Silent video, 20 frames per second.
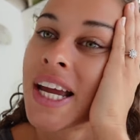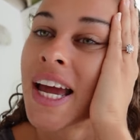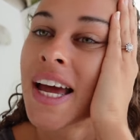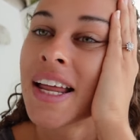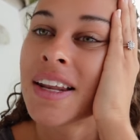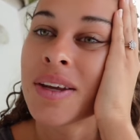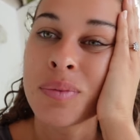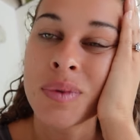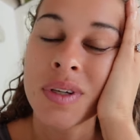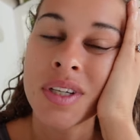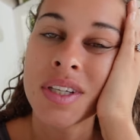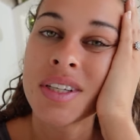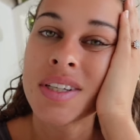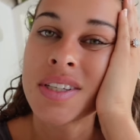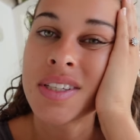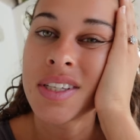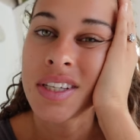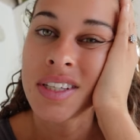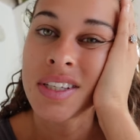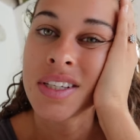and then we're going to
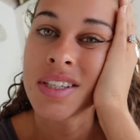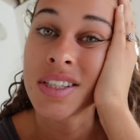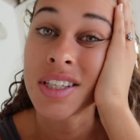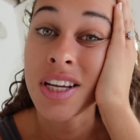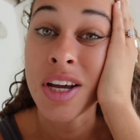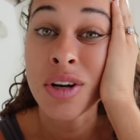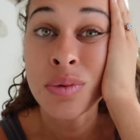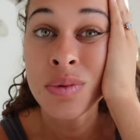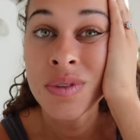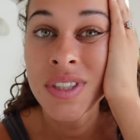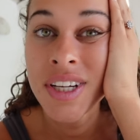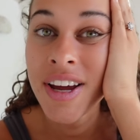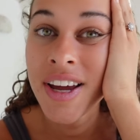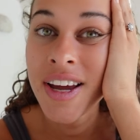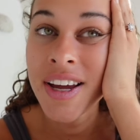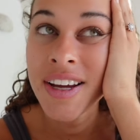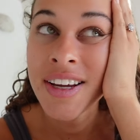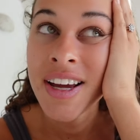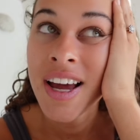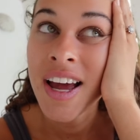sit in the sun all
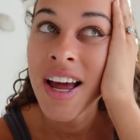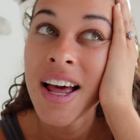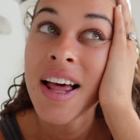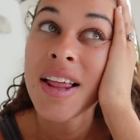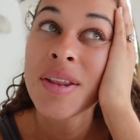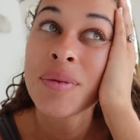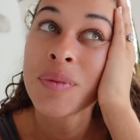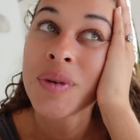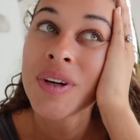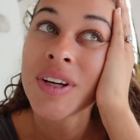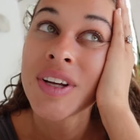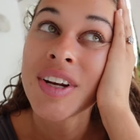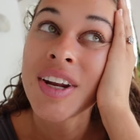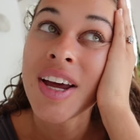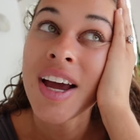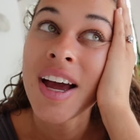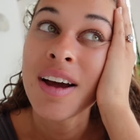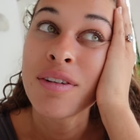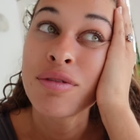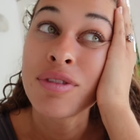day and then we're going to
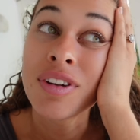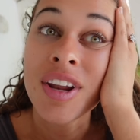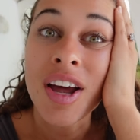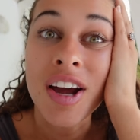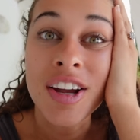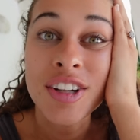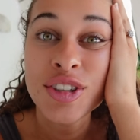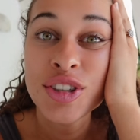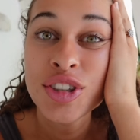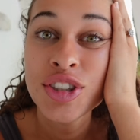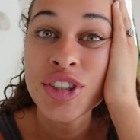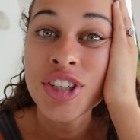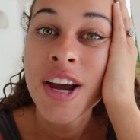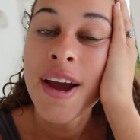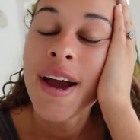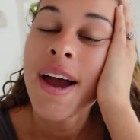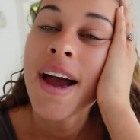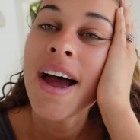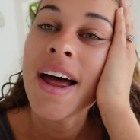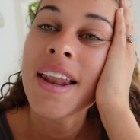have lunch
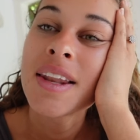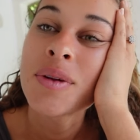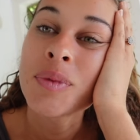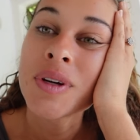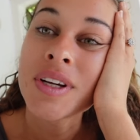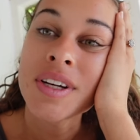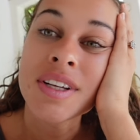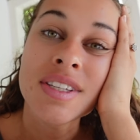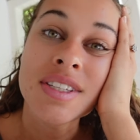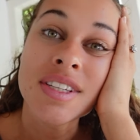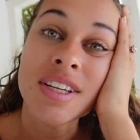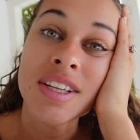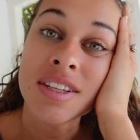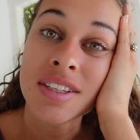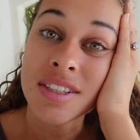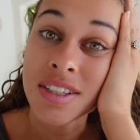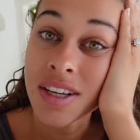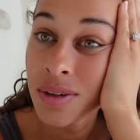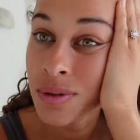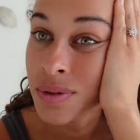and then we're going to sit in the
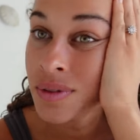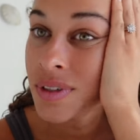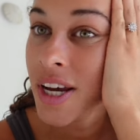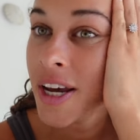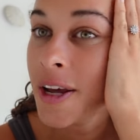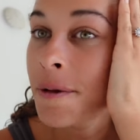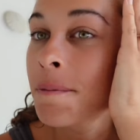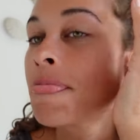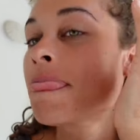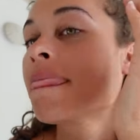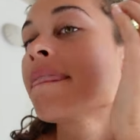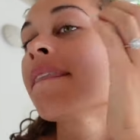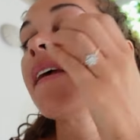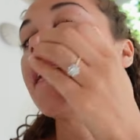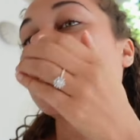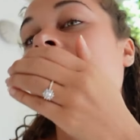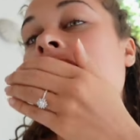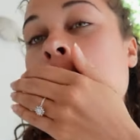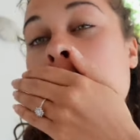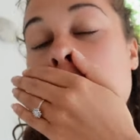sun all day
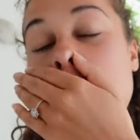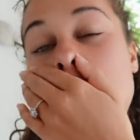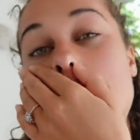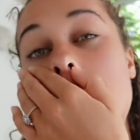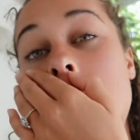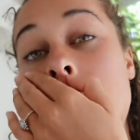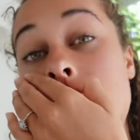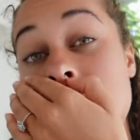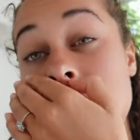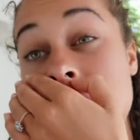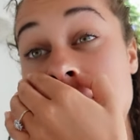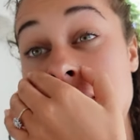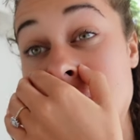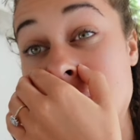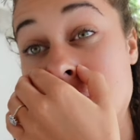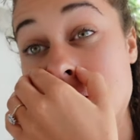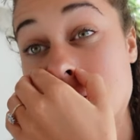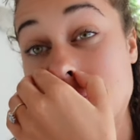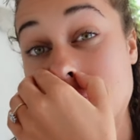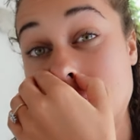and then we're going to have
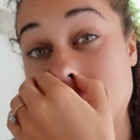dinner